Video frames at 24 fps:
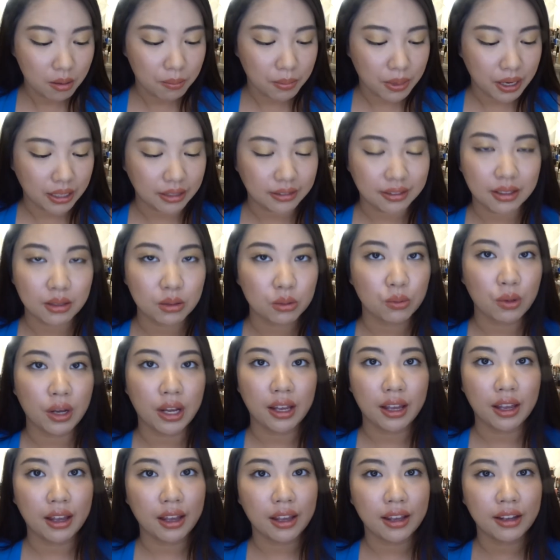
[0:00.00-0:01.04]
but this
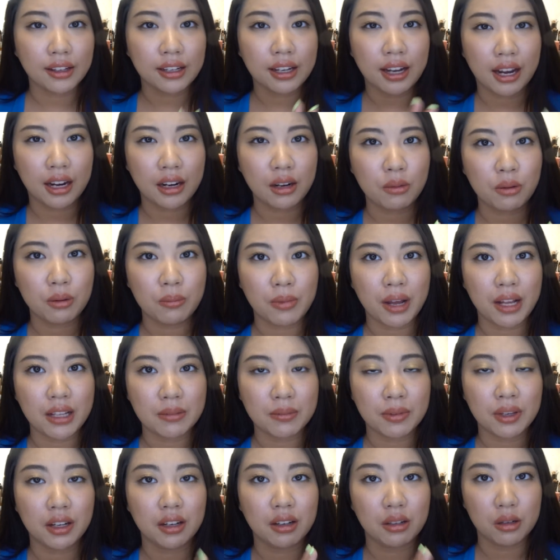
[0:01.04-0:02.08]
one it kind of reminds
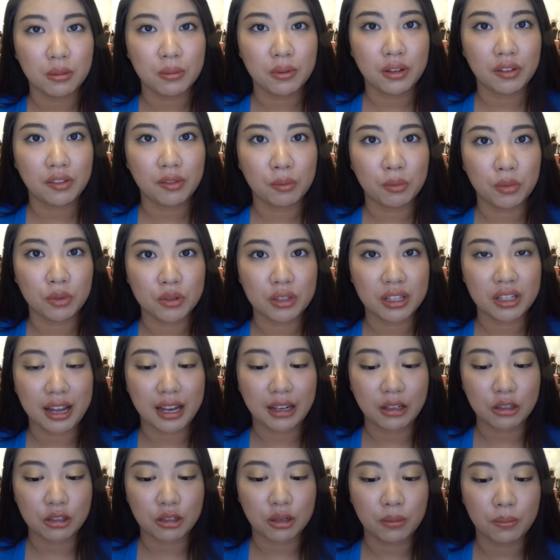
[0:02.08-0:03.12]
me a little bit of a moussey
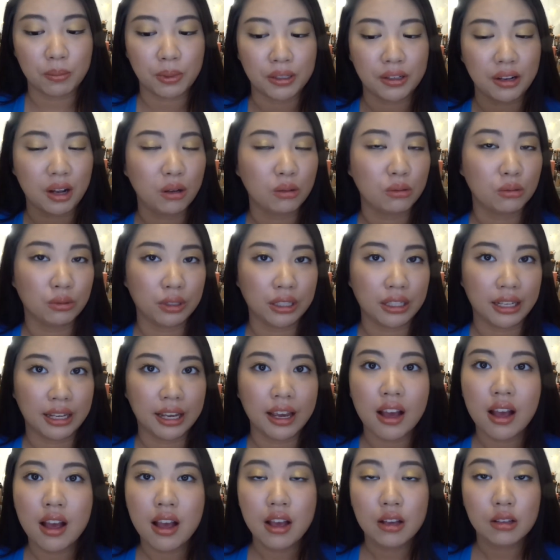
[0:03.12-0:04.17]
texture but not
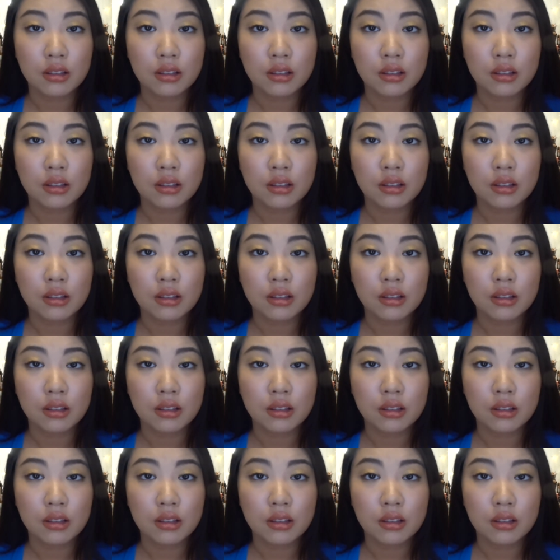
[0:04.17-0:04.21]
really